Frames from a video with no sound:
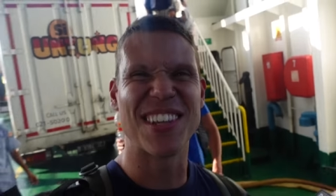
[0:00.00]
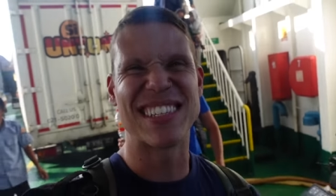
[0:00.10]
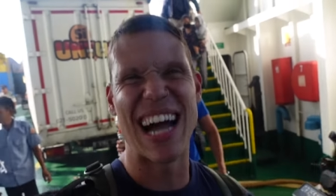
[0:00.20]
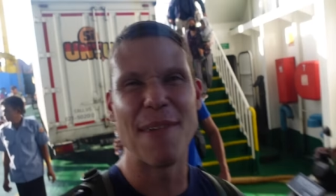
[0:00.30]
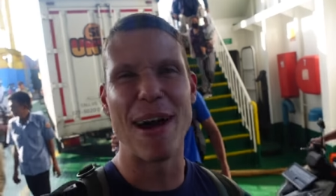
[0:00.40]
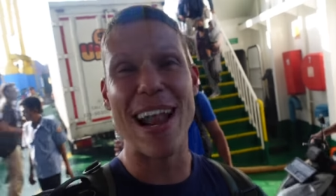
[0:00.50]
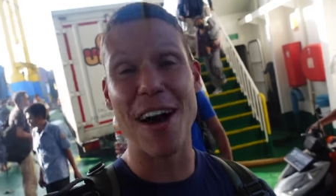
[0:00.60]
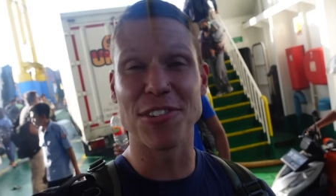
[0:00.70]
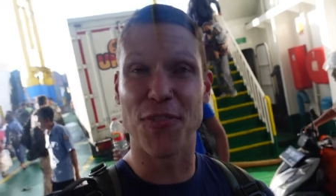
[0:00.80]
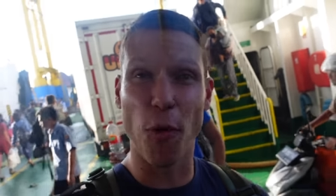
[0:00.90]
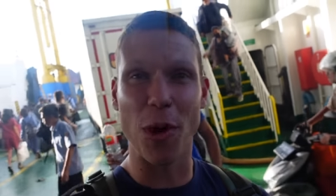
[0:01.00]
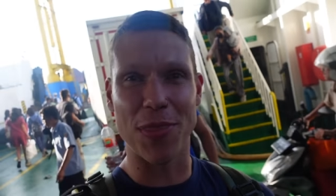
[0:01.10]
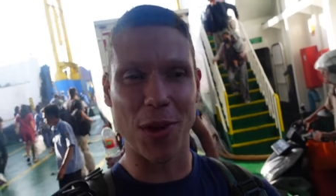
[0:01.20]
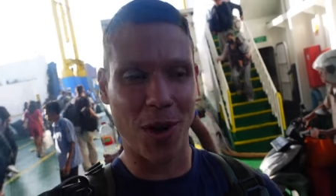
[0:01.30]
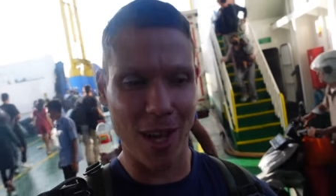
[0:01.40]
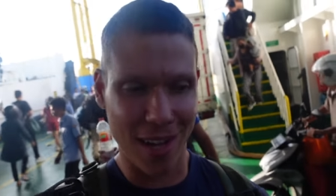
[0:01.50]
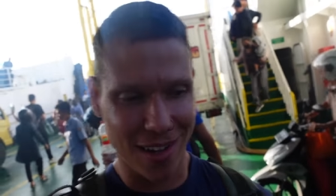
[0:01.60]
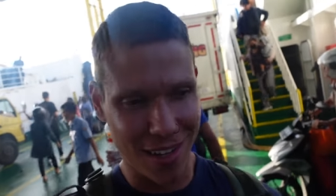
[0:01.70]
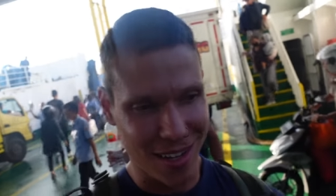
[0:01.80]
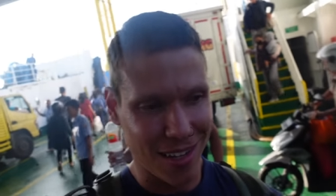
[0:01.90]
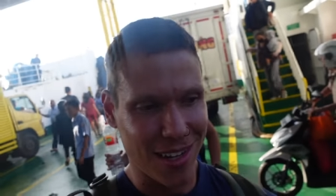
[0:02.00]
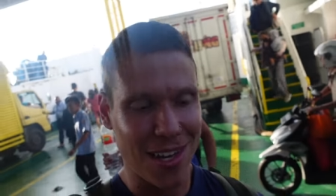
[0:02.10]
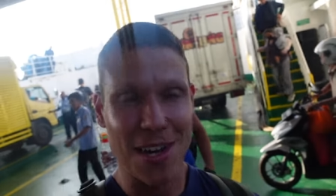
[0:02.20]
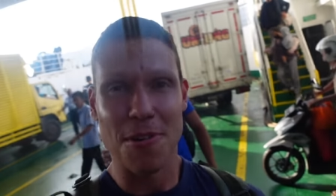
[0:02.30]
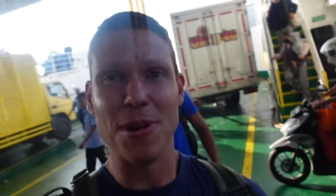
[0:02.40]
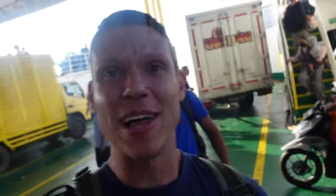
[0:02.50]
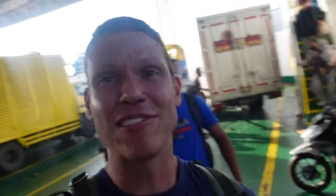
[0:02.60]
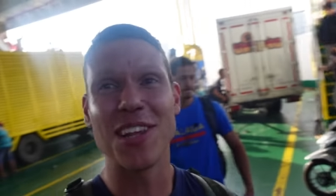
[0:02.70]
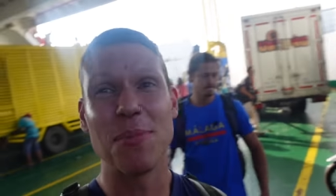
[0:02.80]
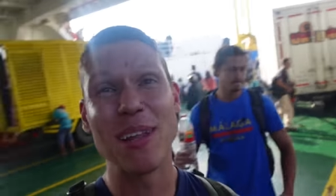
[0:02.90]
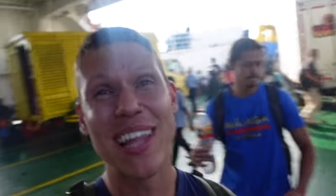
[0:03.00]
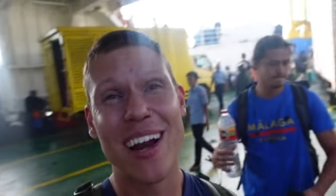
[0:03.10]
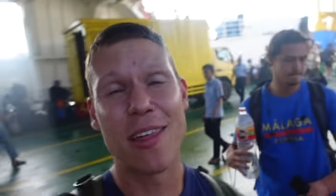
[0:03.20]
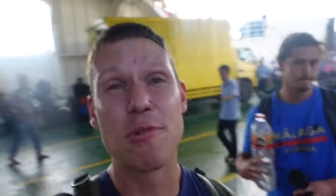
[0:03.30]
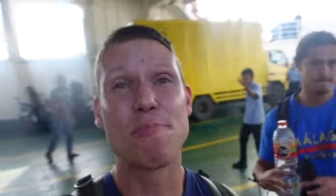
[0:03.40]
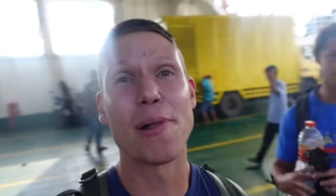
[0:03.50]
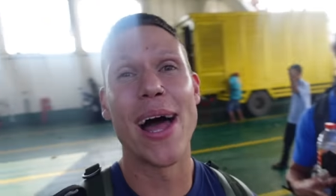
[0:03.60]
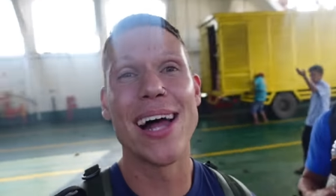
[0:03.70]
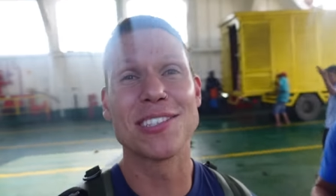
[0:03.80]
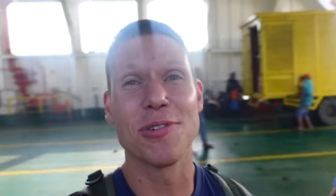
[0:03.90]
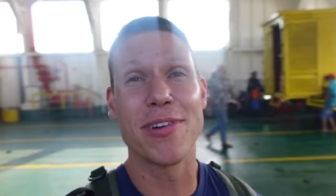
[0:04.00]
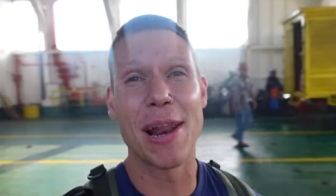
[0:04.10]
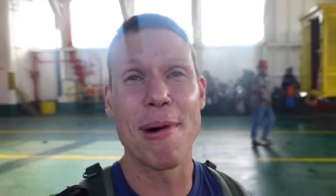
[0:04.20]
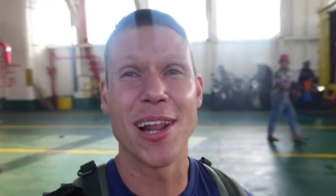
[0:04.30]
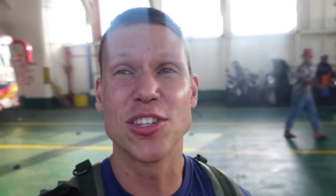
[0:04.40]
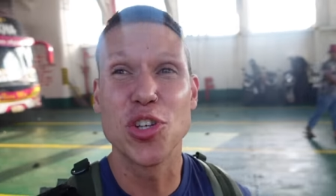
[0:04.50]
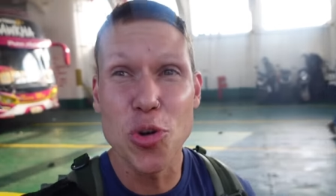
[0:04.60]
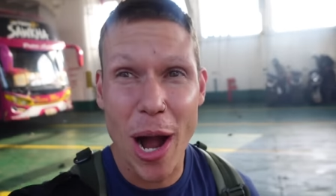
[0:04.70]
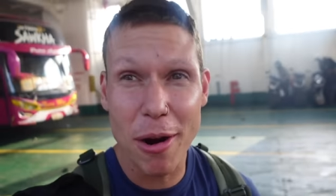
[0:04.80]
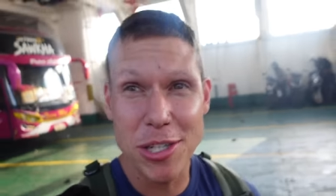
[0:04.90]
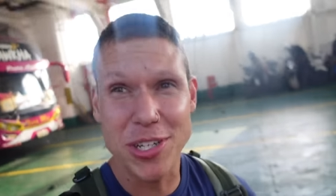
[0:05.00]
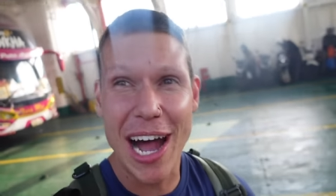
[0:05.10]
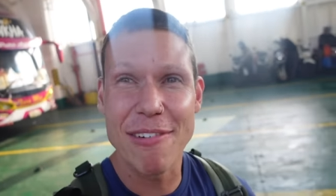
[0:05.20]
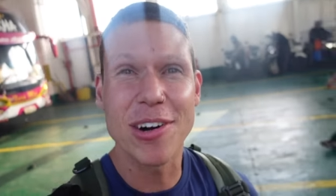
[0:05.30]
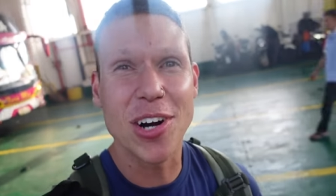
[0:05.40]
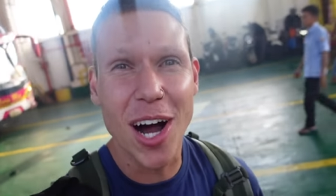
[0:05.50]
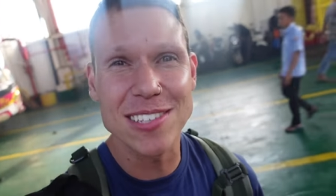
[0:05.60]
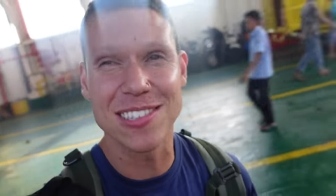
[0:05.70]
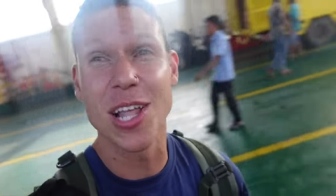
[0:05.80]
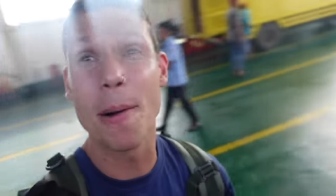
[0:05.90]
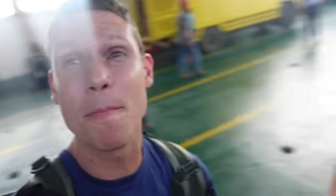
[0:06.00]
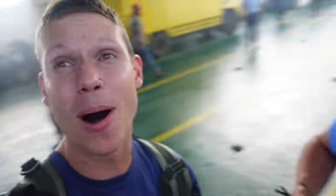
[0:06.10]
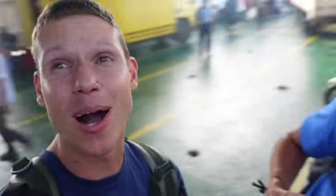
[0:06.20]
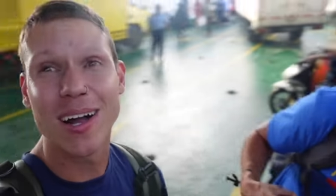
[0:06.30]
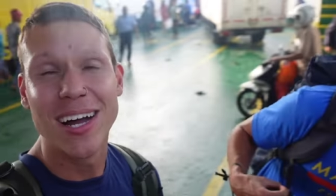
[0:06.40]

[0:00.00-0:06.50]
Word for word: the time right now is 4:30. We left a little bit later than we planned, so we've got about a 2-hour drive across Lombok.